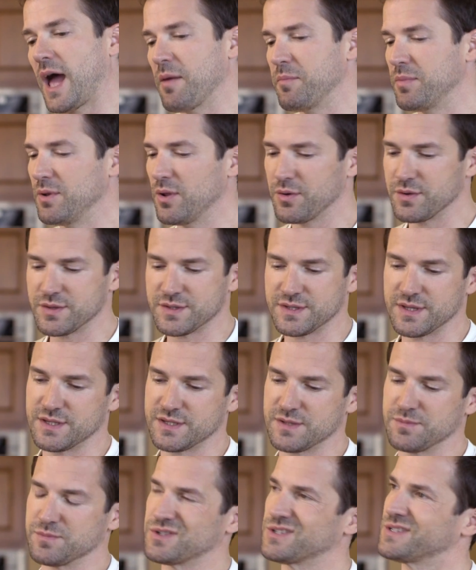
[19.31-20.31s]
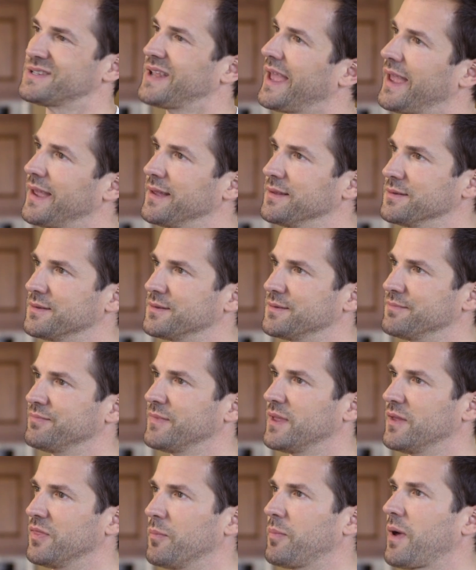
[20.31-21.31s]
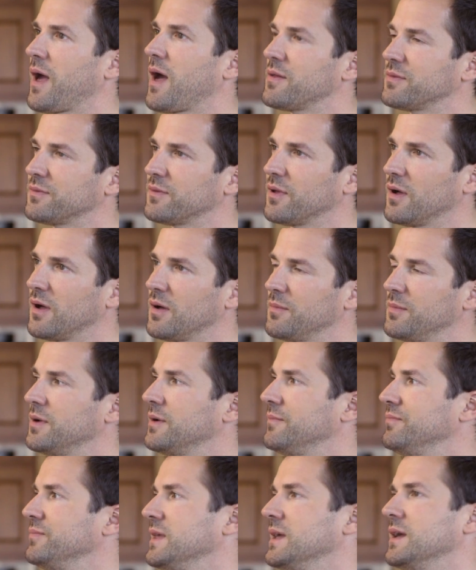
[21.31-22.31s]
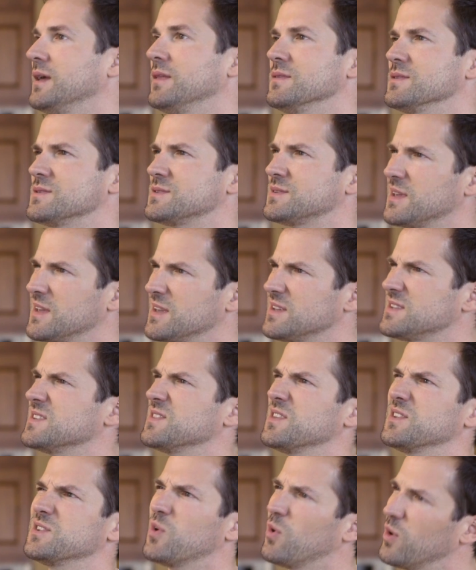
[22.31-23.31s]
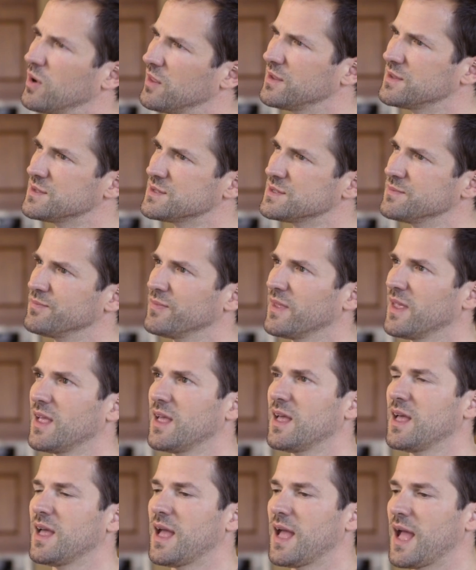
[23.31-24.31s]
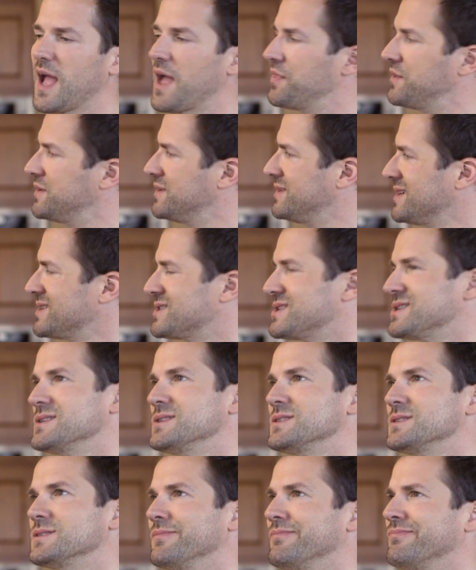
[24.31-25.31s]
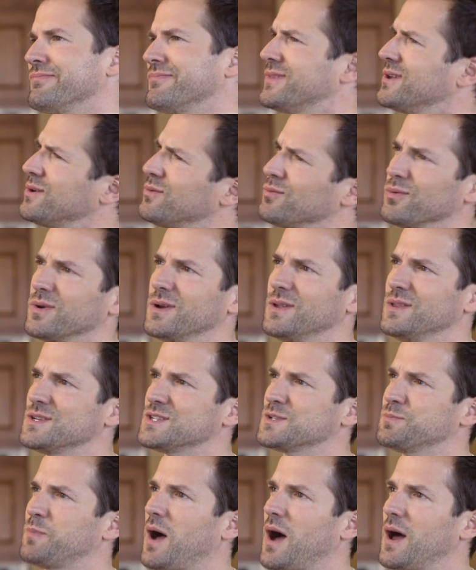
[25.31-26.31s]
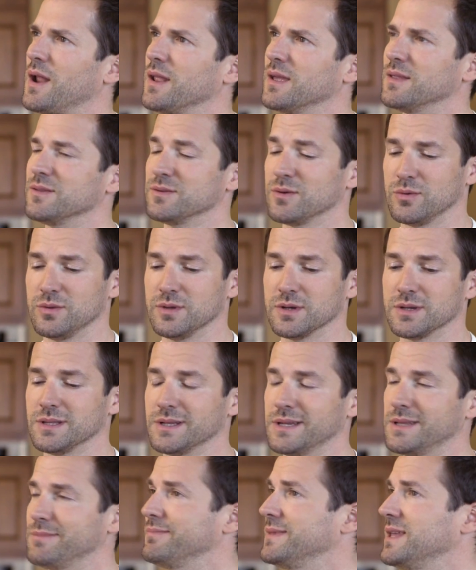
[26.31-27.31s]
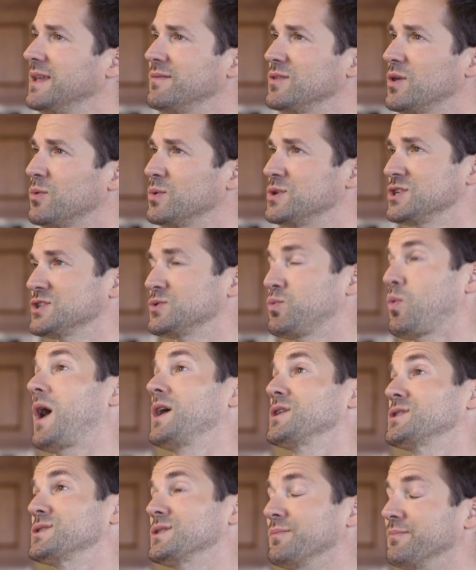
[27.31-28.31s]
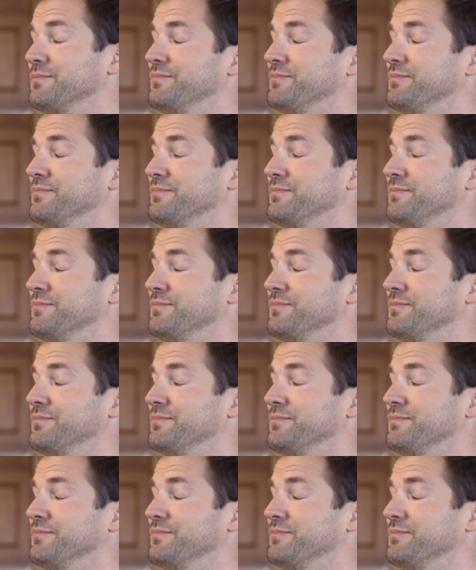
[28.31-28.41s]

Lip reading: I've been noticing some stains in the bathtub, in the sinks, in the toilets, and the dishes, they're really spotty and don't look clean, even though we just washed them.